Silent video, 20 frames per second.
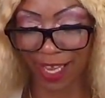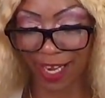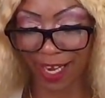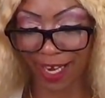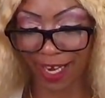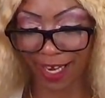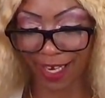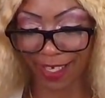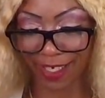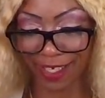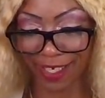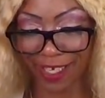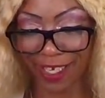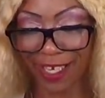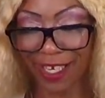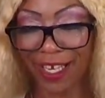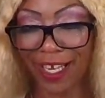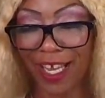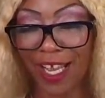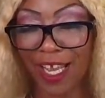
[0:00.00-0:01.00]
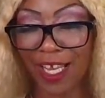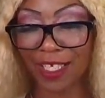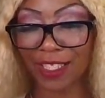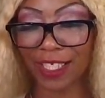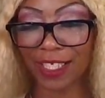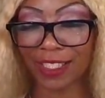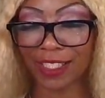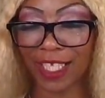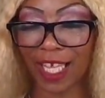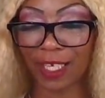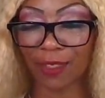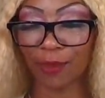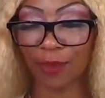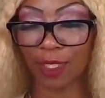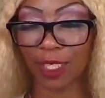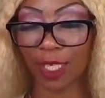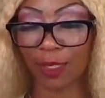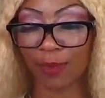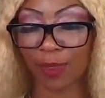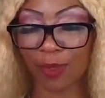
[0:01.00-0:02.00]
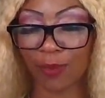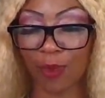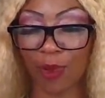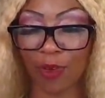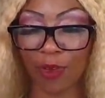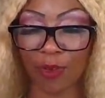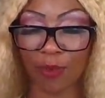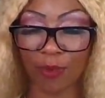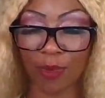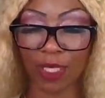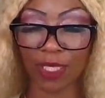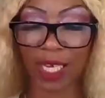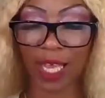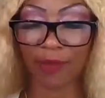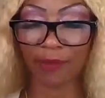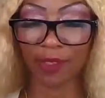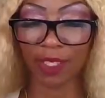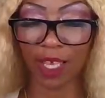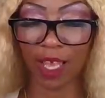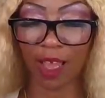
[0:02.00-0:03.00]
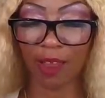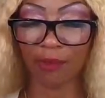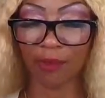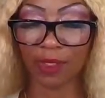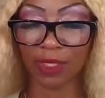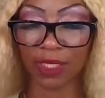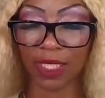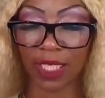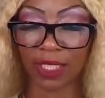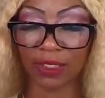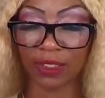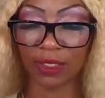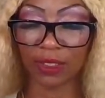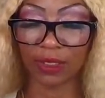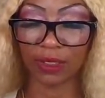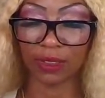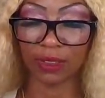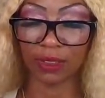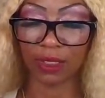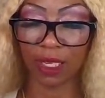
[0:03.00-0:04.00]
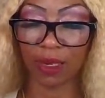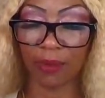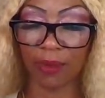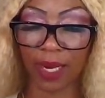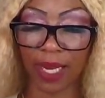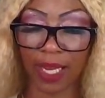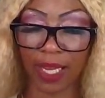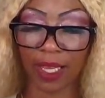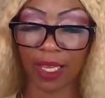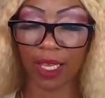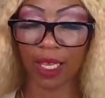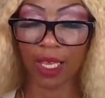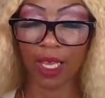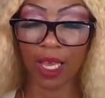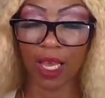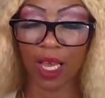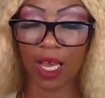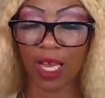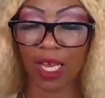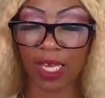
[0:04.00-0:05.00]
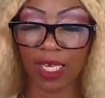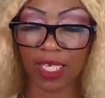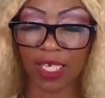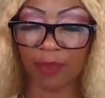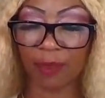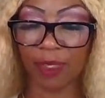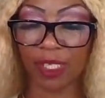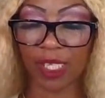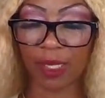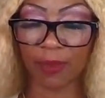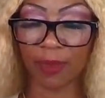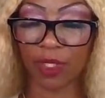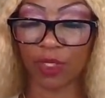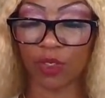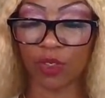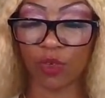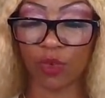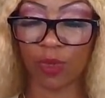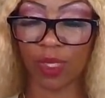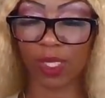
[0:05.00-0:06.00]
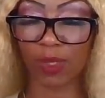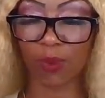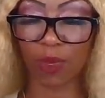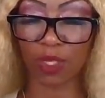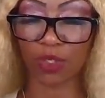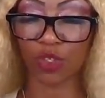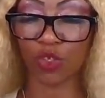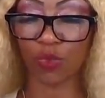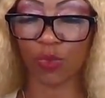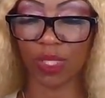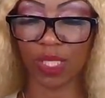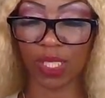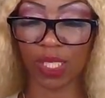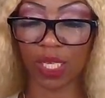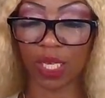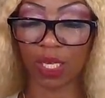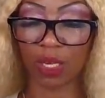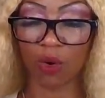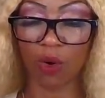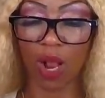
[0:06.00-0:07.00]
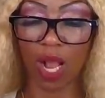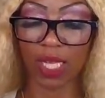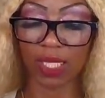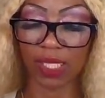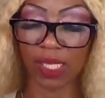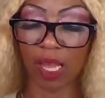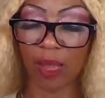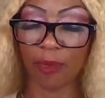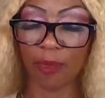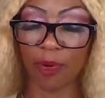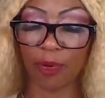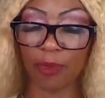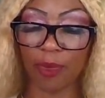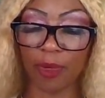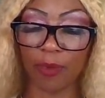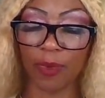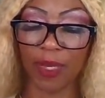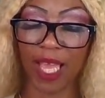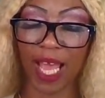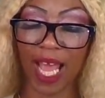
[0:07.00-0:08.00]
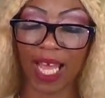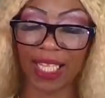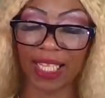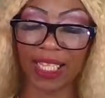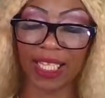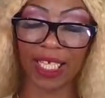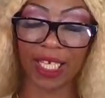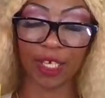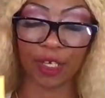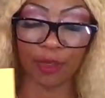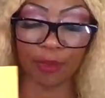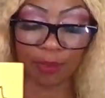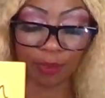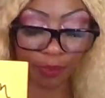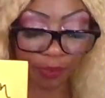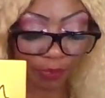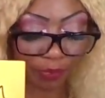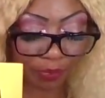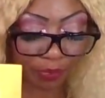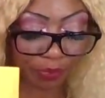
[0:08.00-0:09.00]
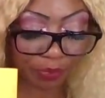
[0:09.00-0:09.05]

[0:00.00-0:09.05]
there that's lighting one up, smoking one, having a conversation. All right. Uh, could be something new as well, too, with this young grasshopper, but we got them.